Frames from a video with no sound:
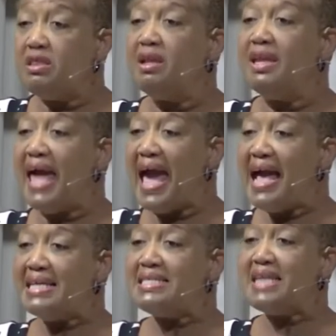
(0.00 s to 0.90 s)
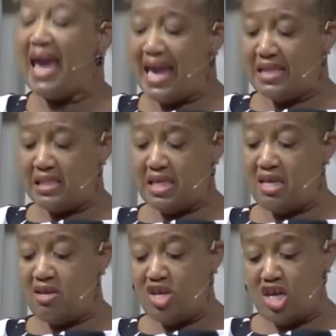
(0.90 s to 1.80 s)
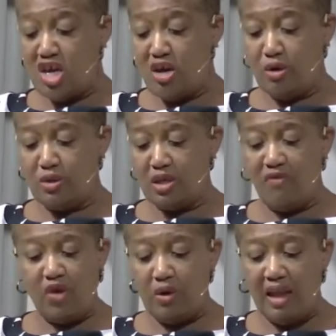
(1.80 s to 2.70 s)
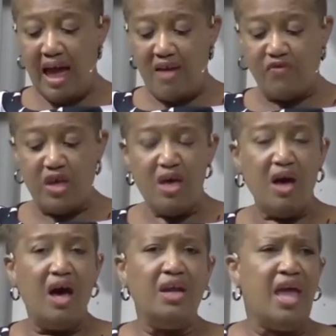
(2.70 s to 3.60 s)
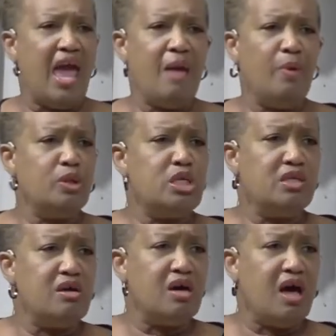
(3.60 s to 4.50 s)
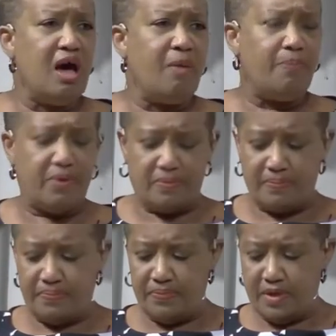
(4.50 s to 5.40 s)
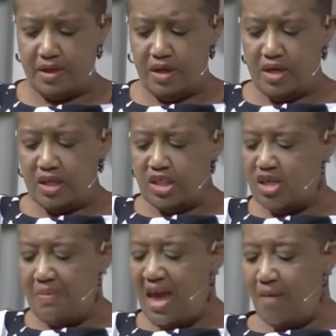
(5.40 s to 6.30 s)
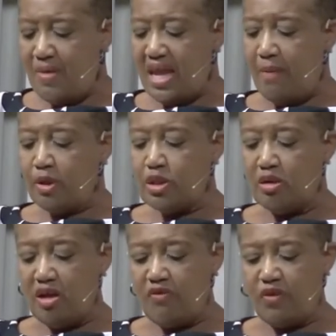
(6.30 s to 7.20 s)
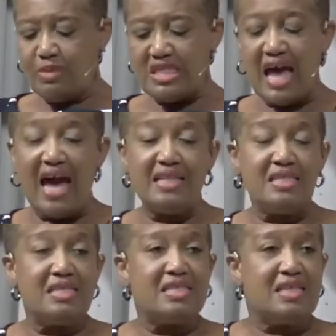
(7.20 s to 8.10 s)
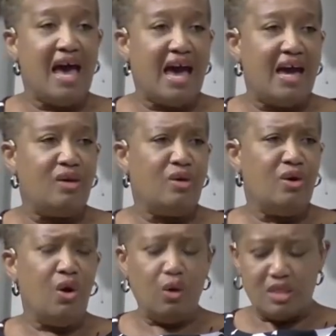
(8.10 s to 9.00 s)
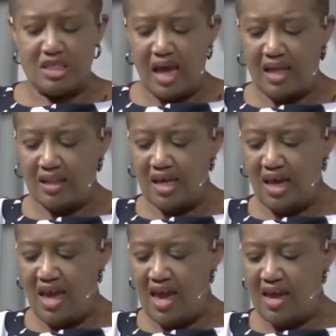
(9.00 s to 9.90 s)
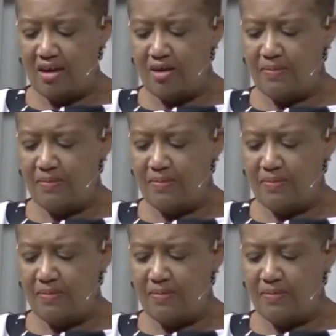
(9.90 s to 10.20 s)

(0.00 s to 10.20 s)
the last 18 years of her life unable to look up. She may have been able to look from side to side or slightly ahead,